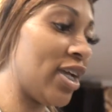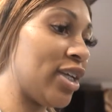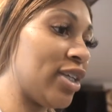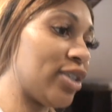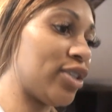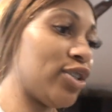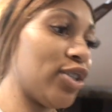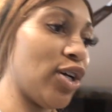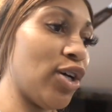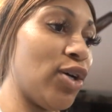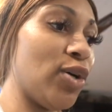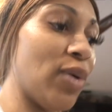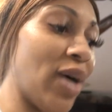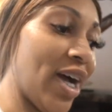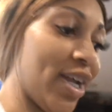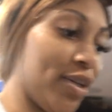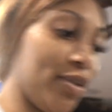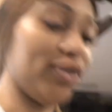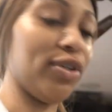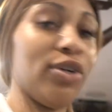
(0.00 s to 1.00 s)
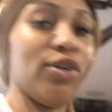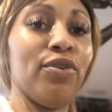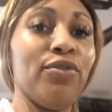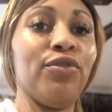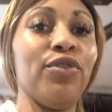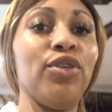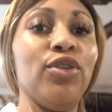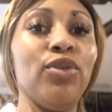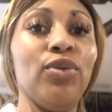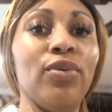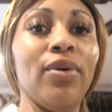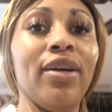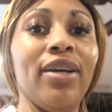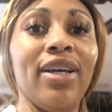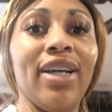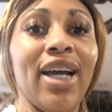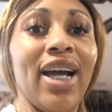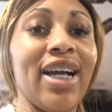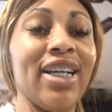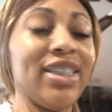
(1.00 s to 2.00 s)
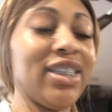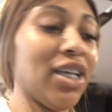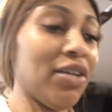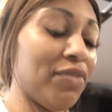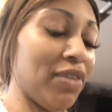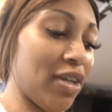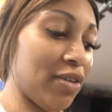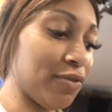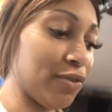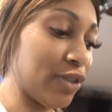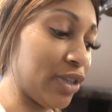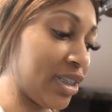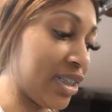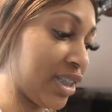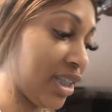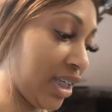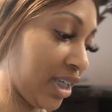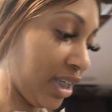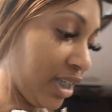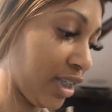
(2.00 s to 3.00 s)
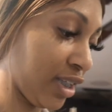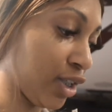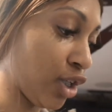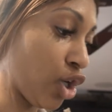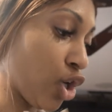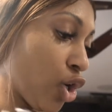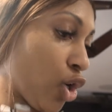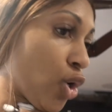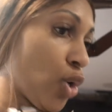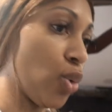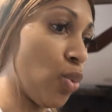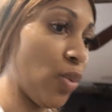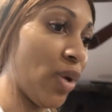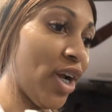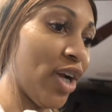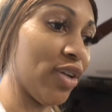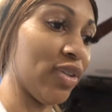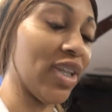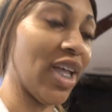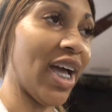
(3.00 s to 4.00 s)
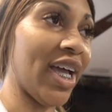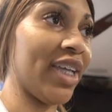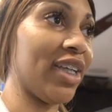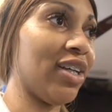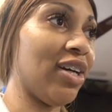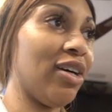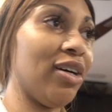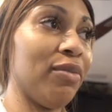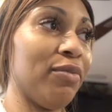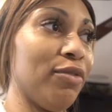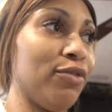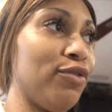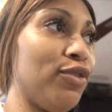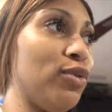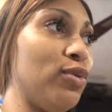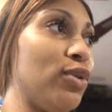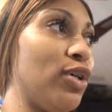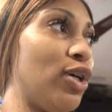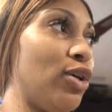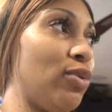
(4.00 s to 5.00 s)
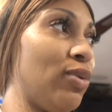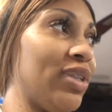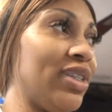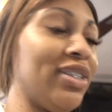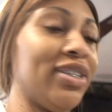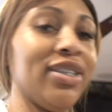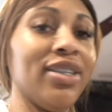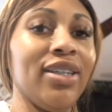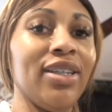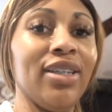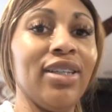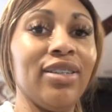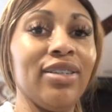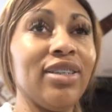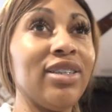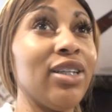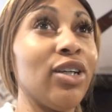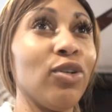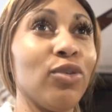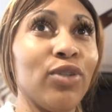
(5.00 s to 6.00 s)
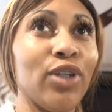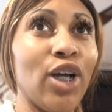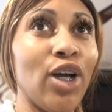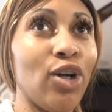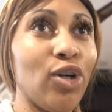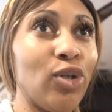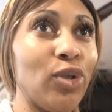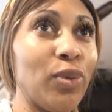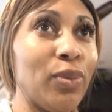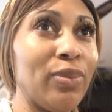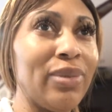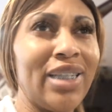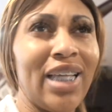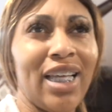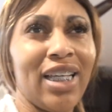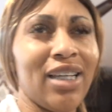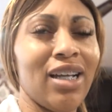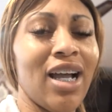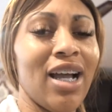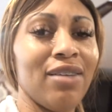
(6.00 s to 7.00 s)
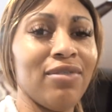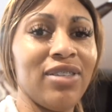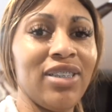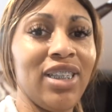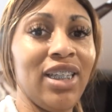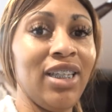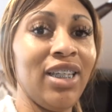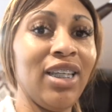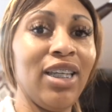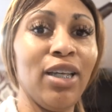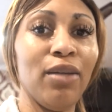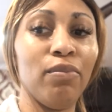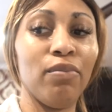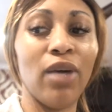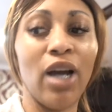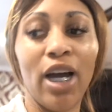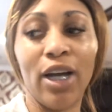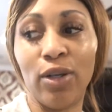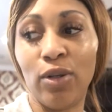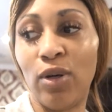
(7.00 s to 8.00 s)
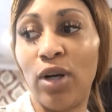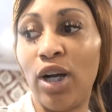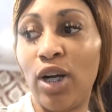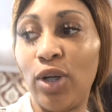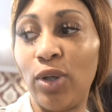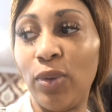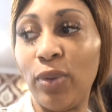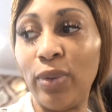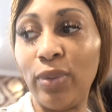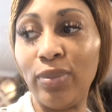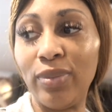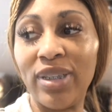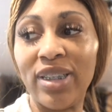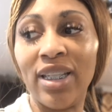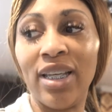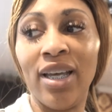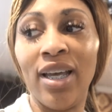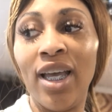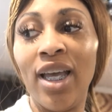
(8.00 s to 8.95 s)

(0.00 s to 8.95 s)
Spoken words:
So I don't know if you guys have ever seen where, like, if you go into certain homes, like I've seen it in model homes,